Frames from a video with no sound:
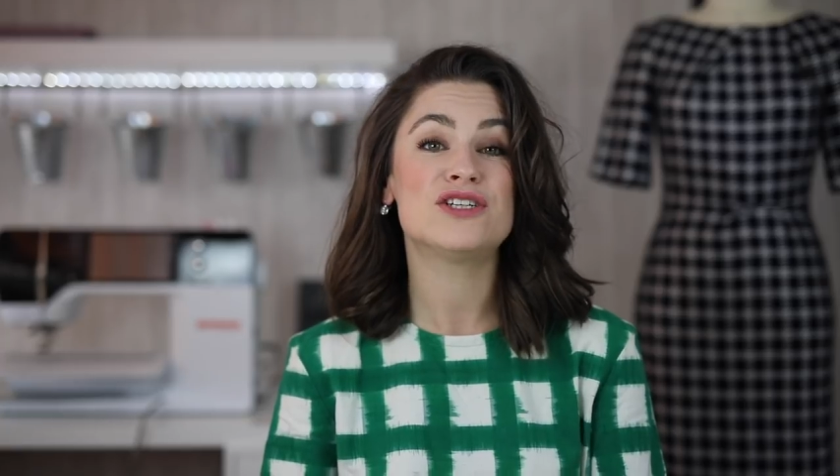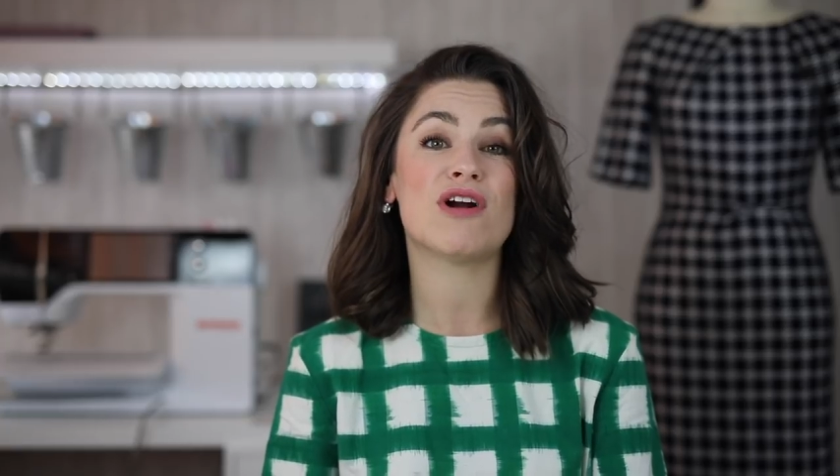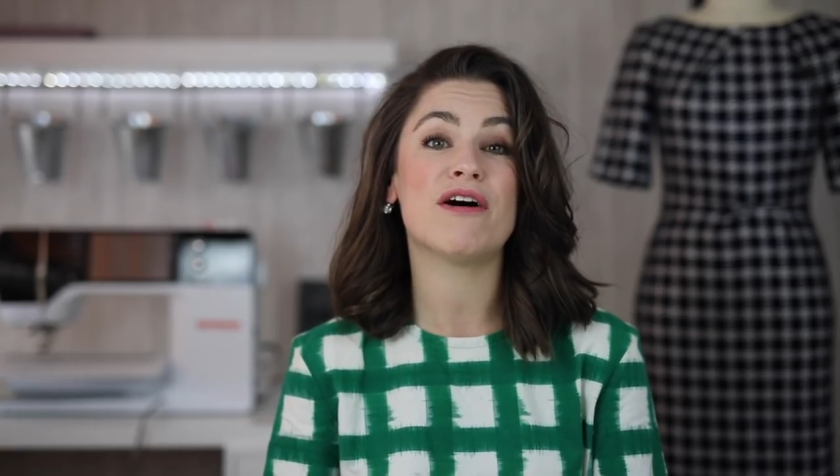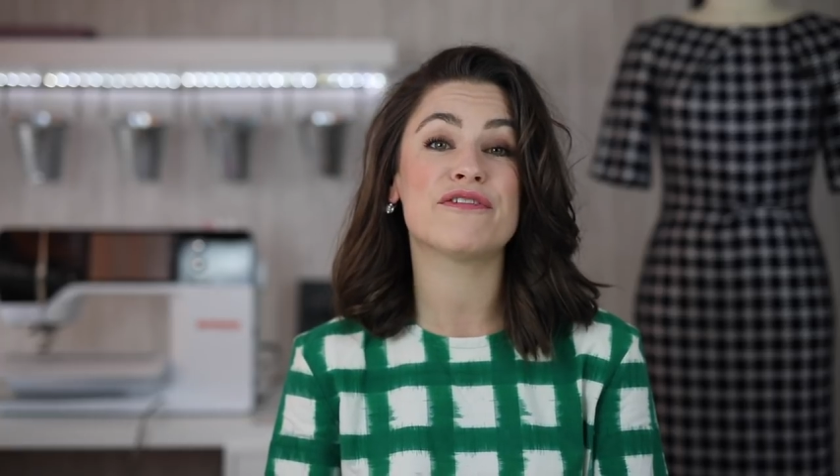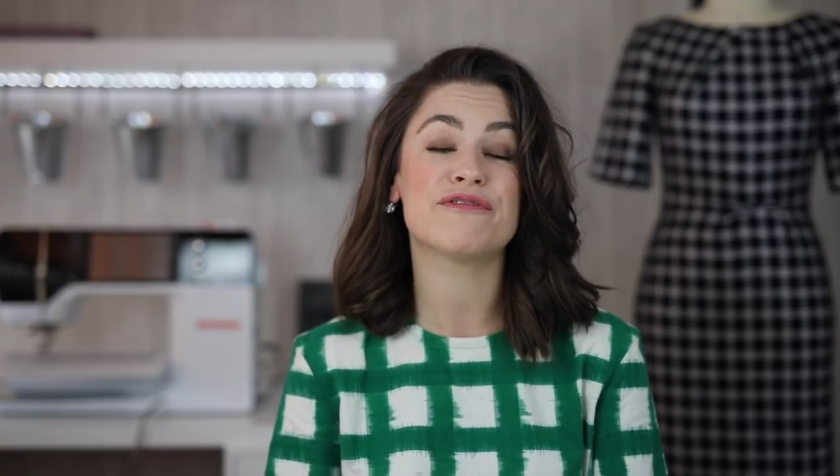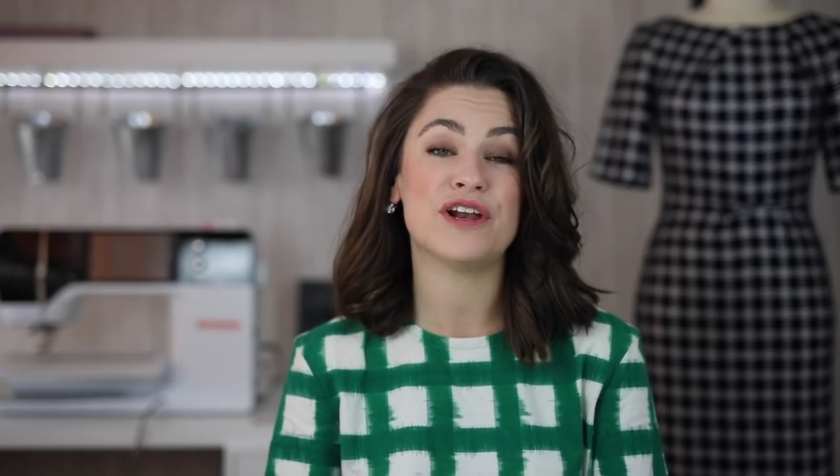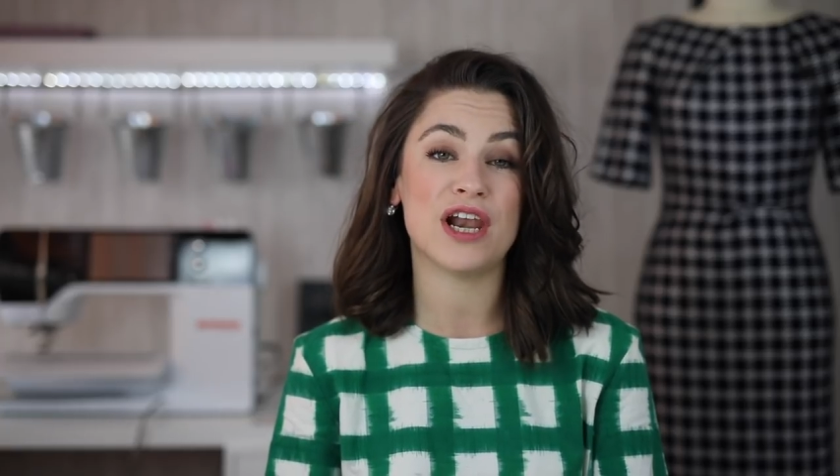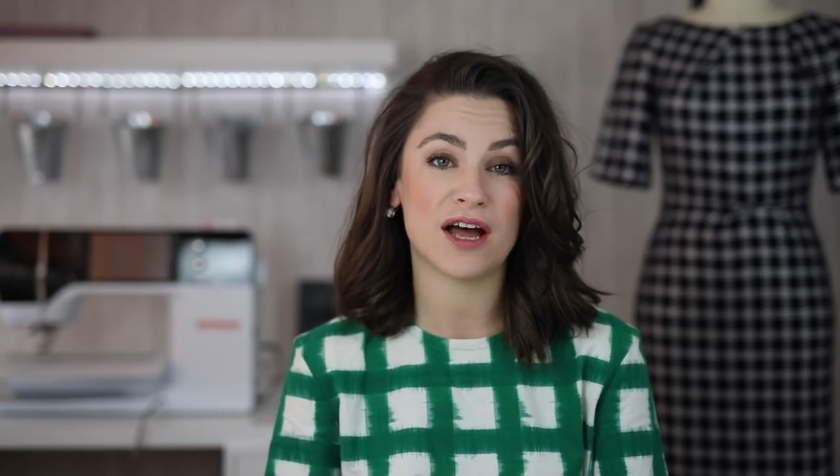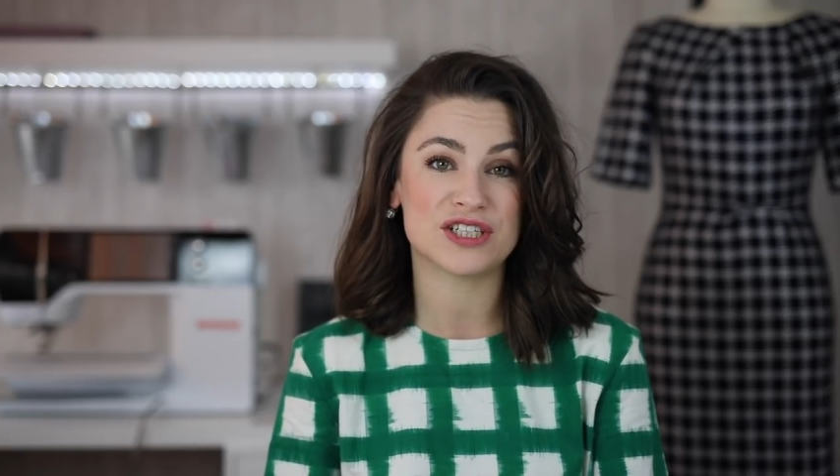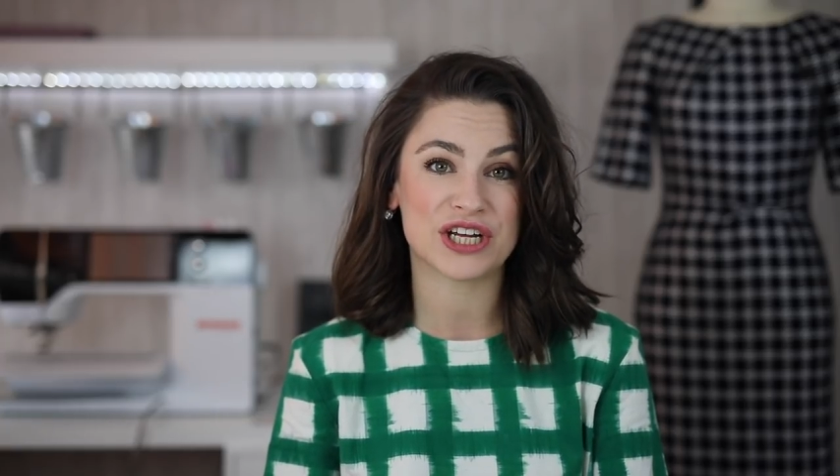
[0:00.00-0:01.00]
draft for
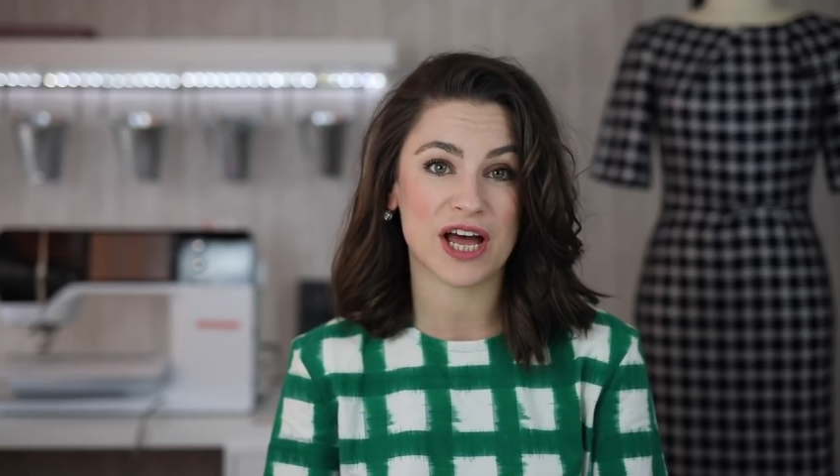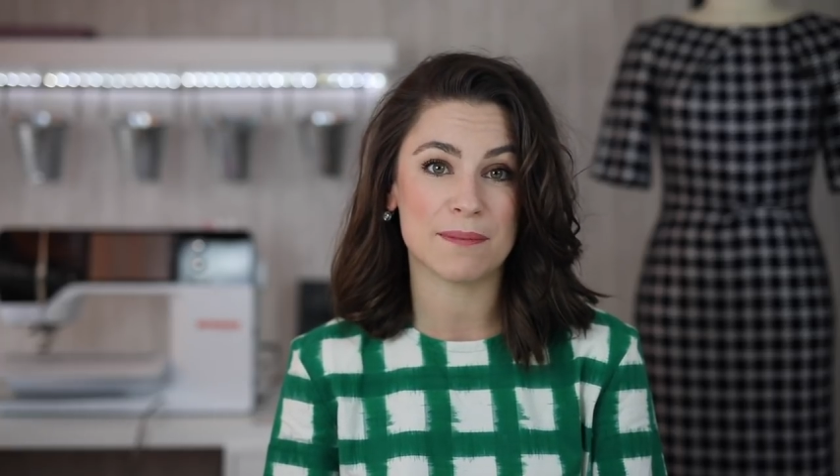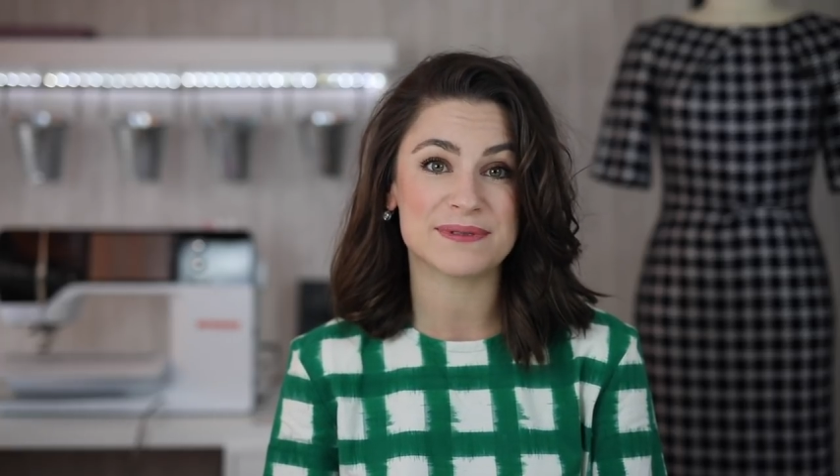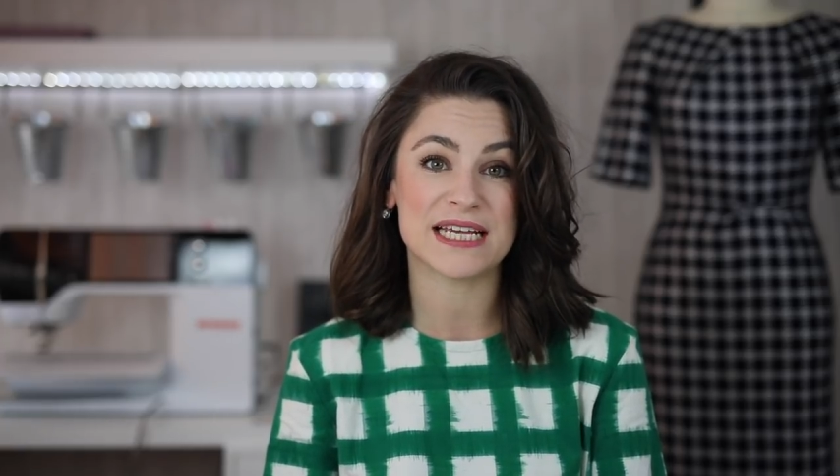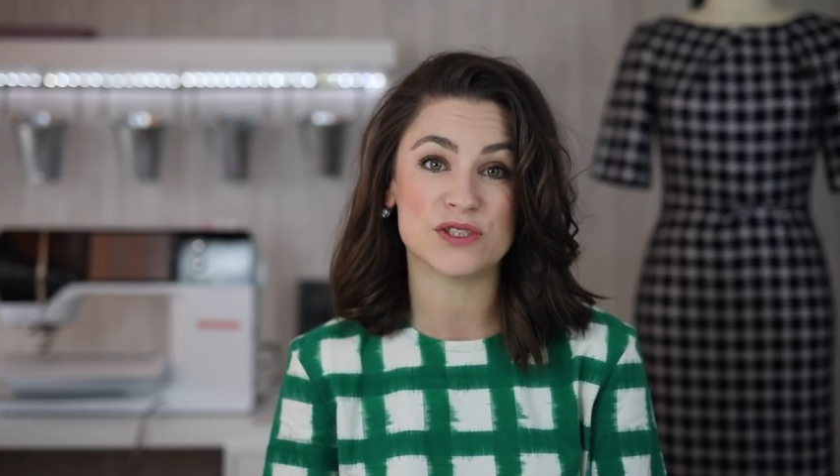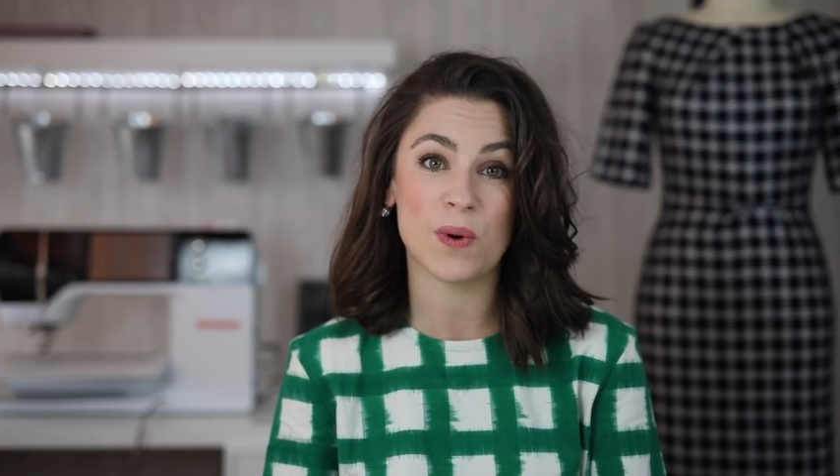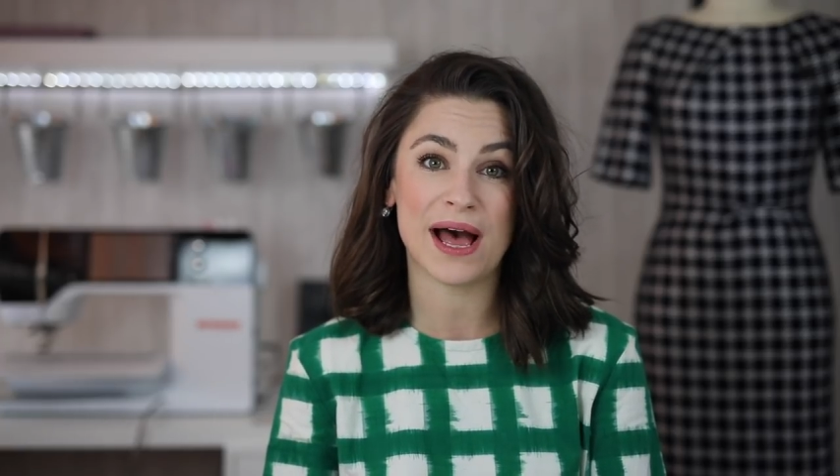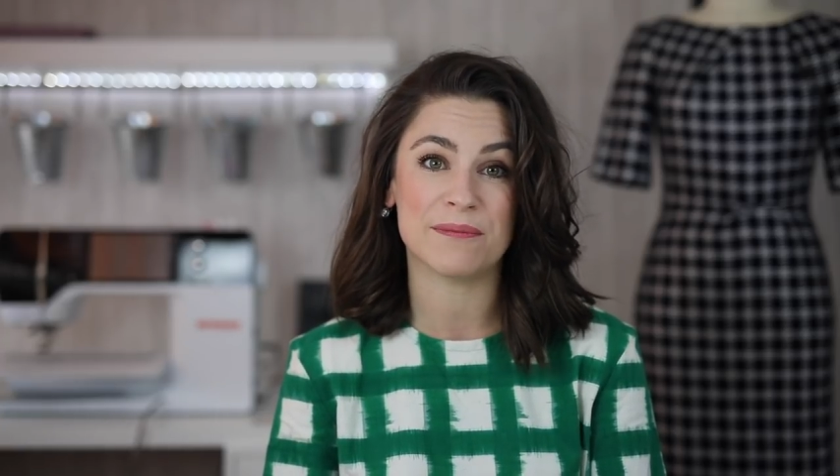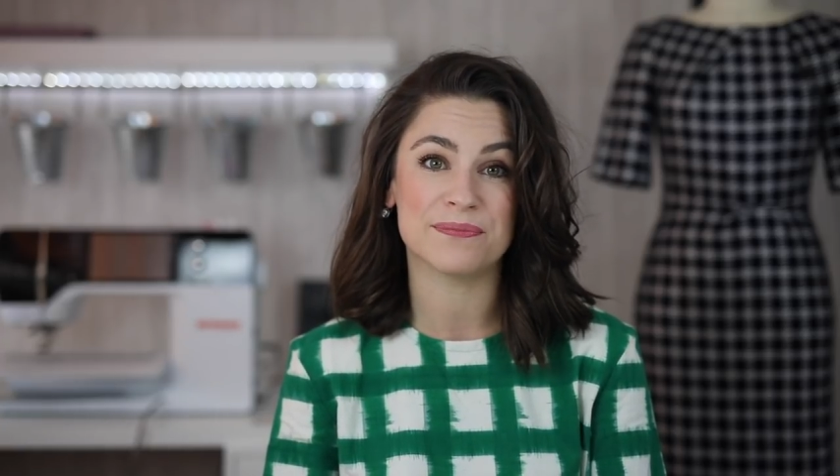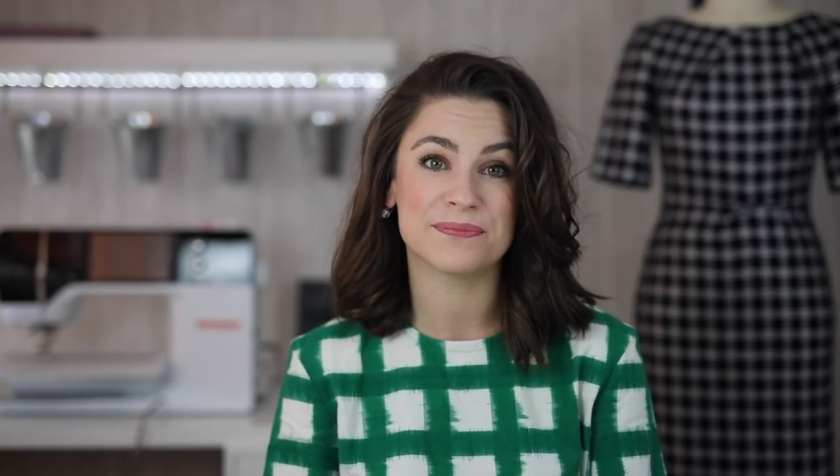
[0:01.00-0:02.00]
larger cups as
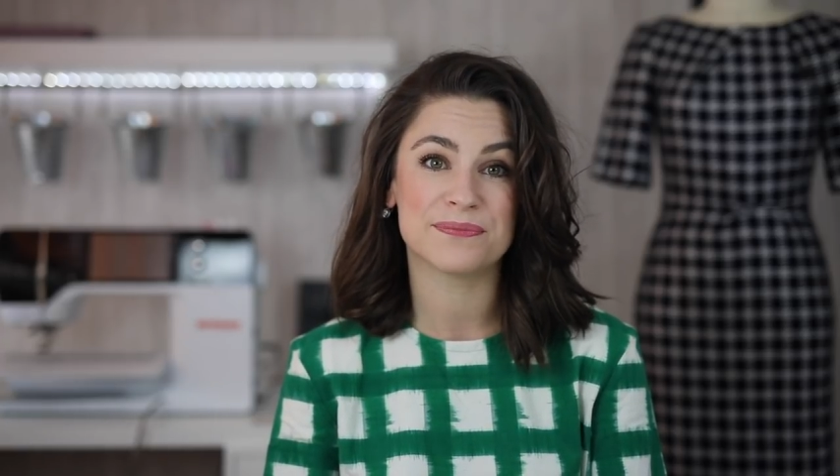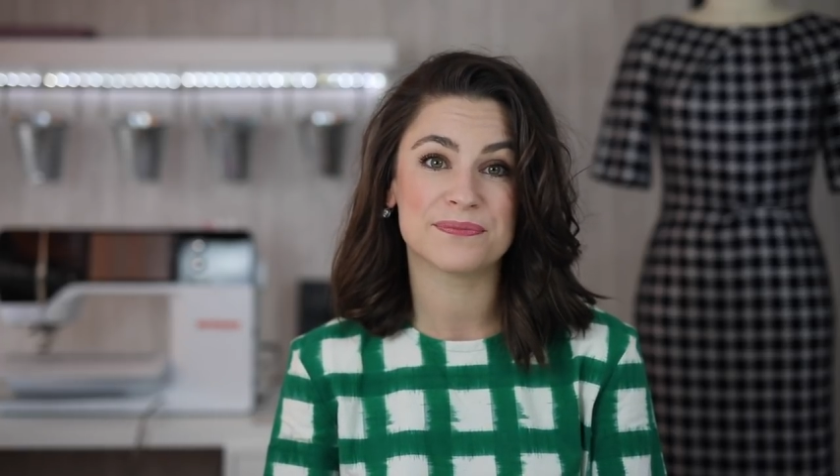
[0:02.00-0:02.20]
well.